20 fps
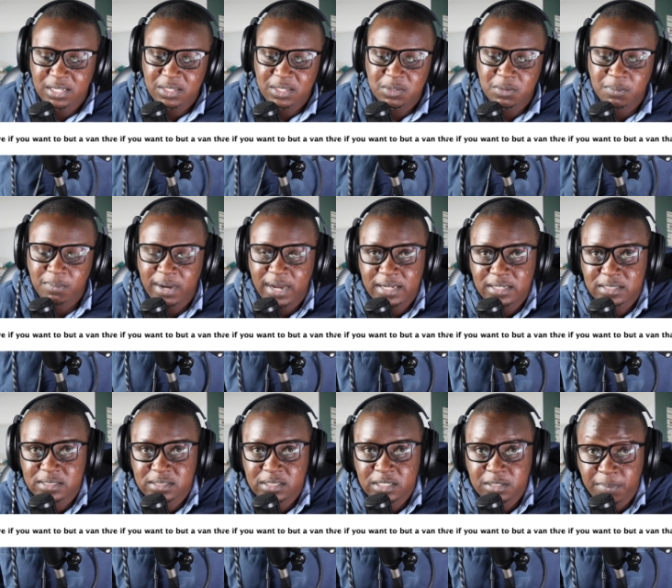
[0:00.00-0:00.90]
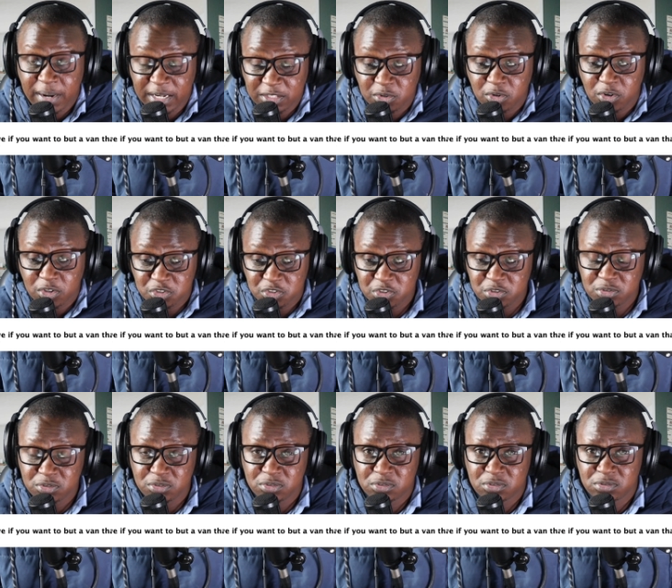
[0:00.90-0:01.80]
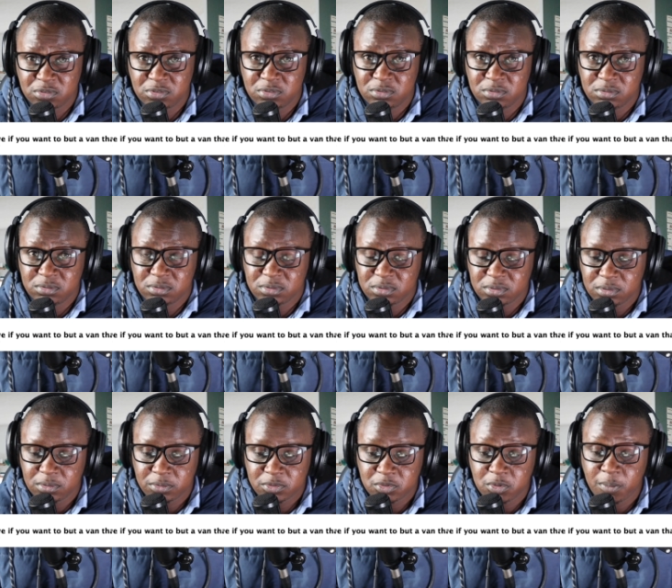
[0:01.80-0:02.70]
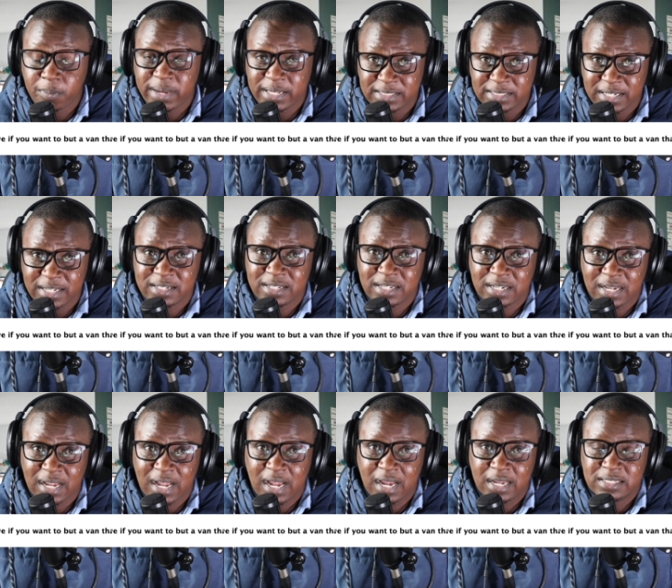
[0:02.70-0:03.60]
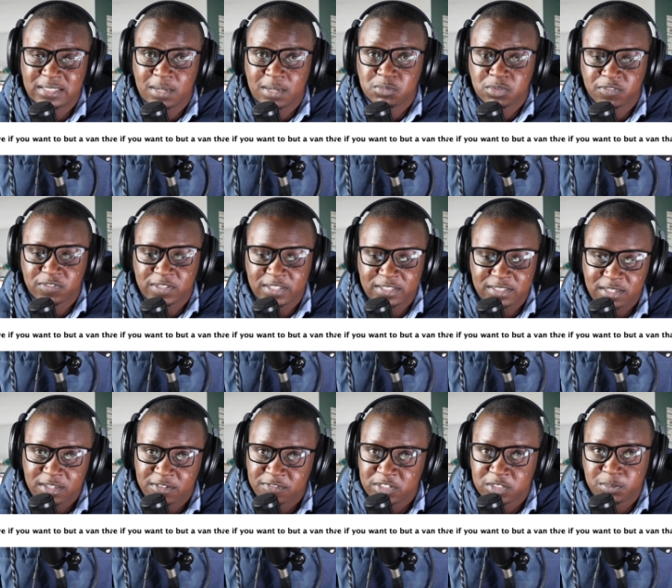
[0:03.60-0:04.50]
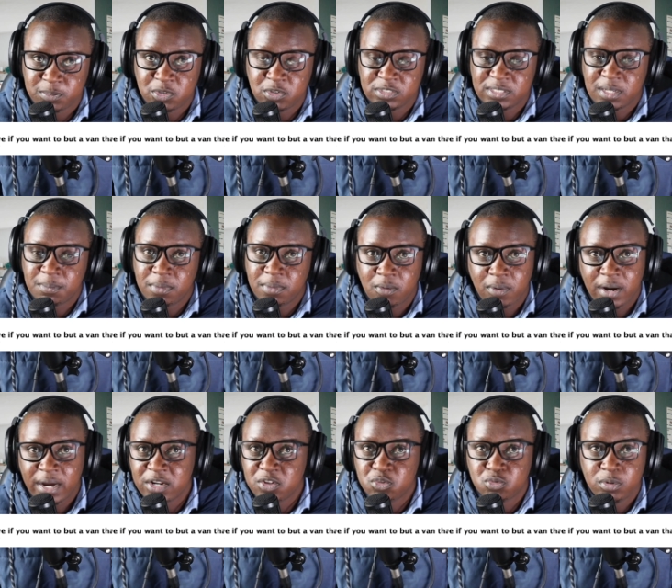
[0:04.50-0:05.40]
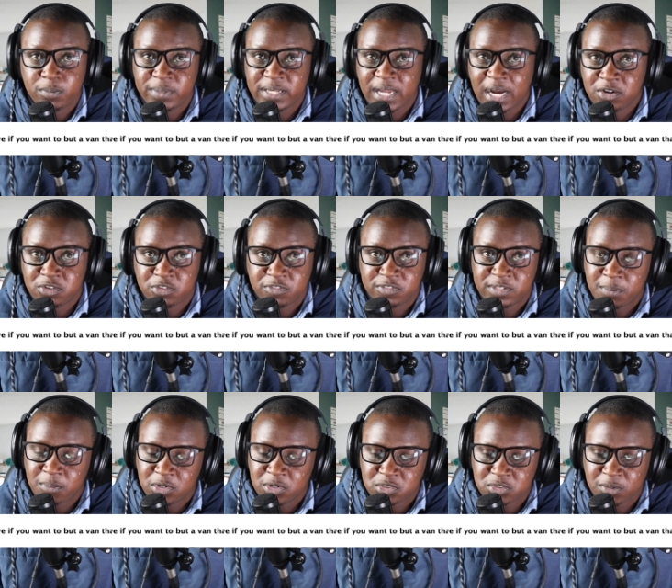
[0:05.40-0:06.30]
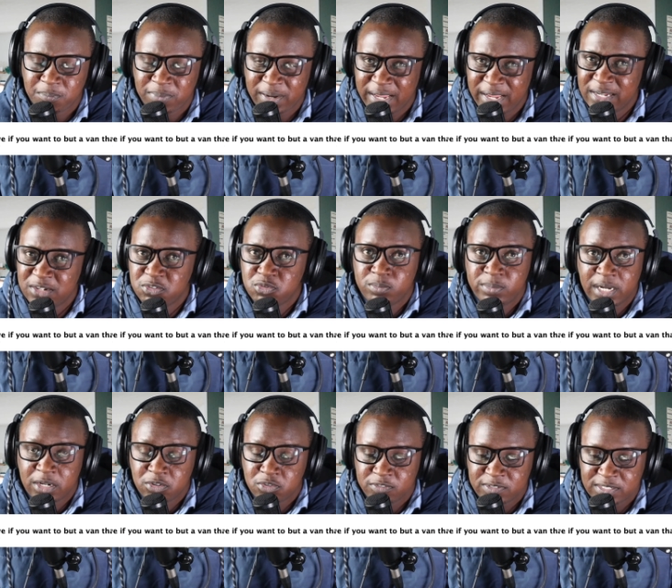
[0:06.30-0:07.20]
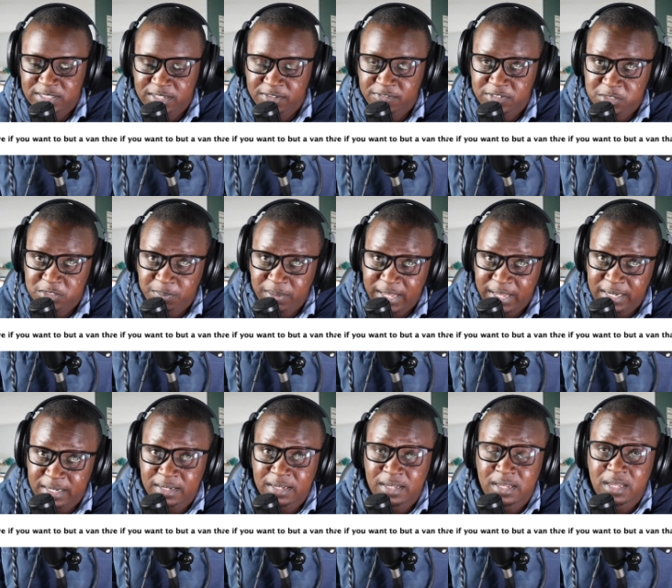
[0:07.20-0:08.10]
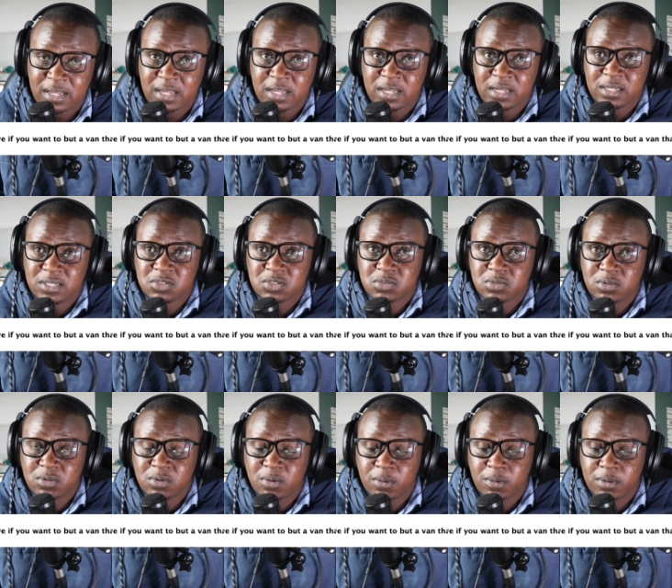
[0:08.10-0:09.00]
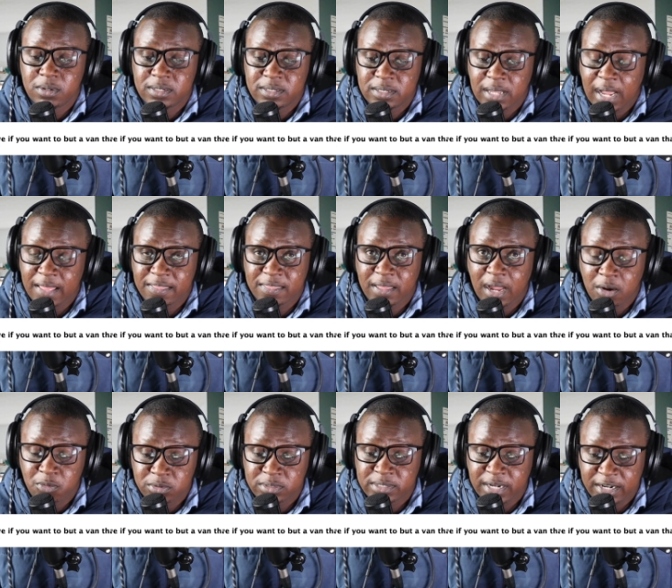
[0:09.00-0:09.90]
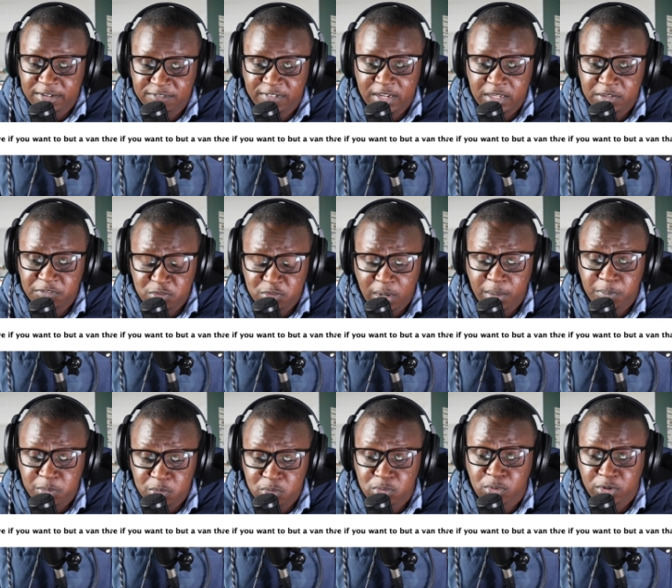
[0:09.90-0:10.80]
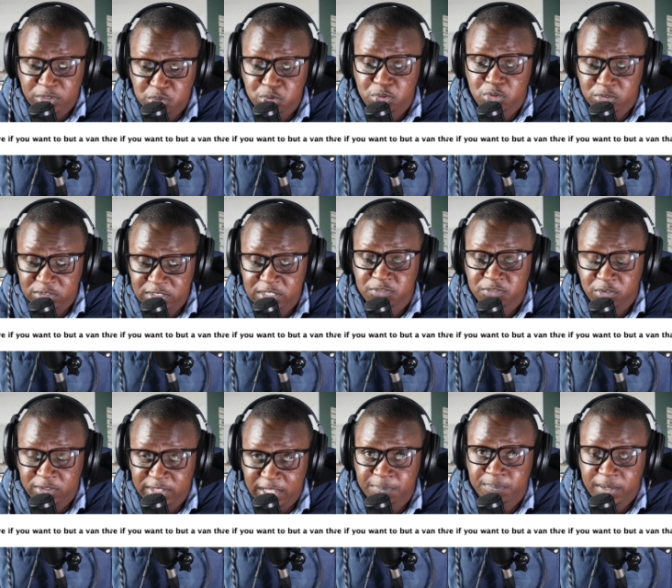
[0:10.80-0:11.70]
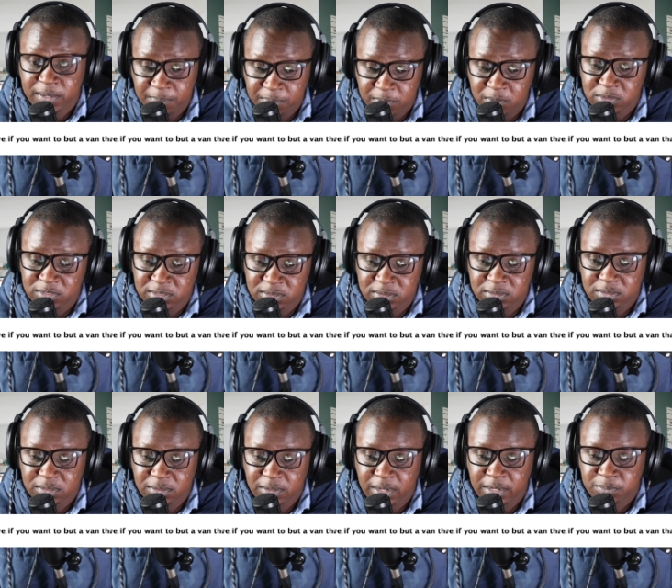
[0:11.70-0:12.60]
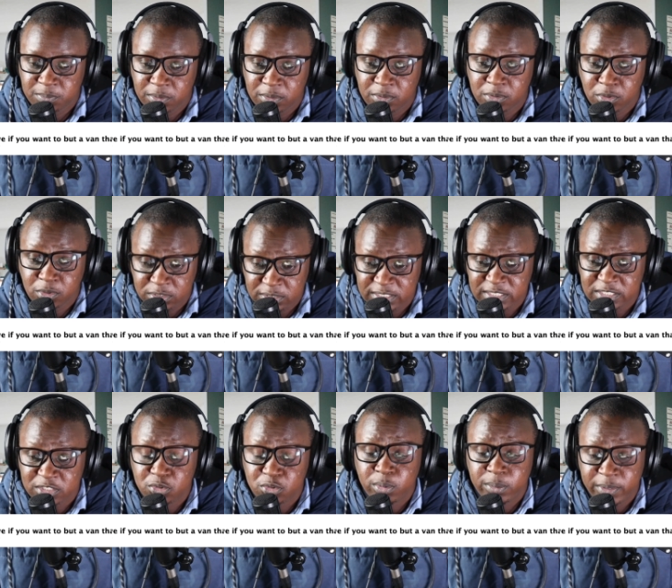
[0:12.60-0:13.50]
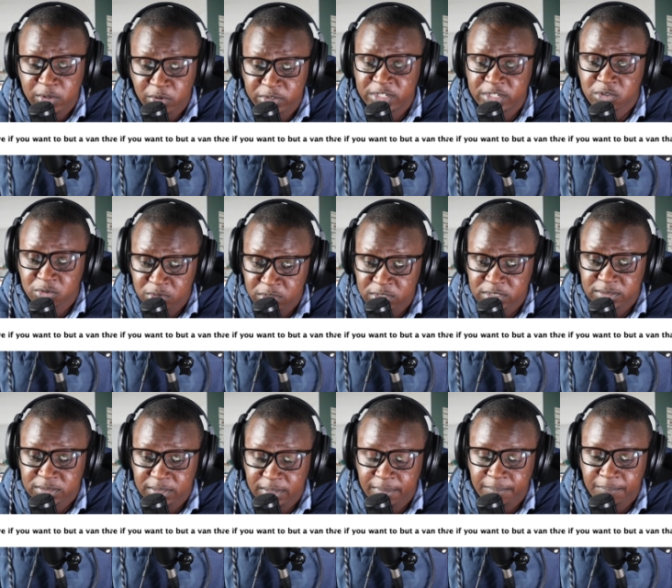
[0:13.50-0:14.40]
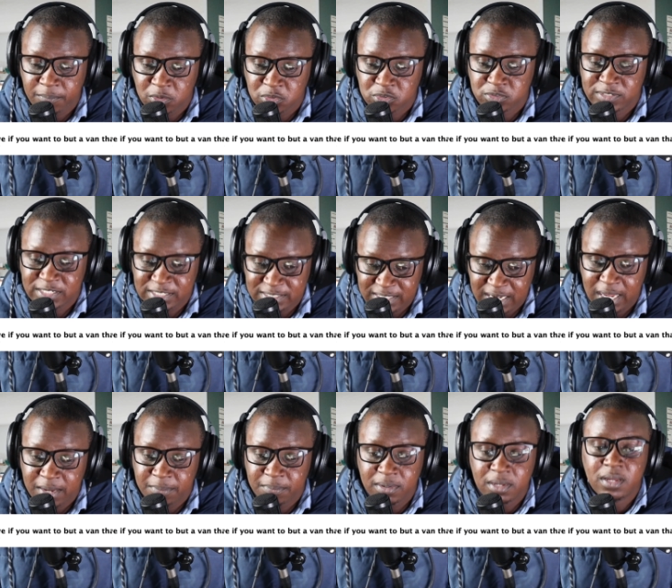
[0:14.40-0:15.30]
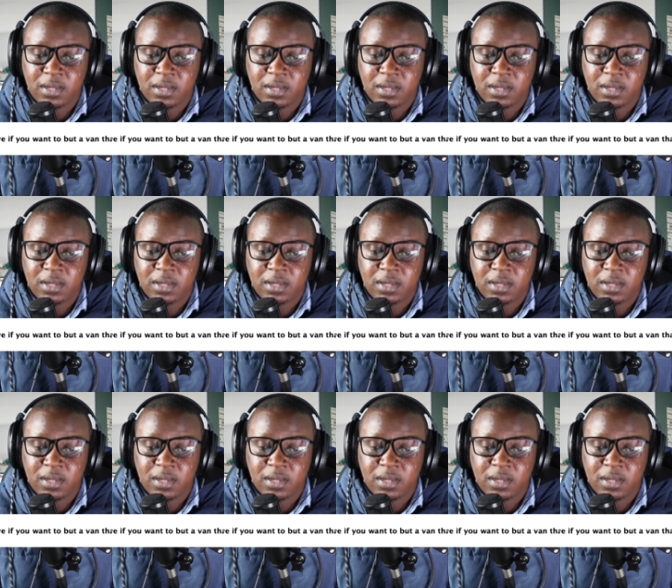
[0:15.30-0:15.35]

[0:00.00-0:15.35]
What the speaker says: it might cost you to maintain the car in terms of the service, because number one, it will be out of the motor plan, it will be out of the service plan. So I would advise, if you're going to use it for that purpose, because since it will be on the road most of the time,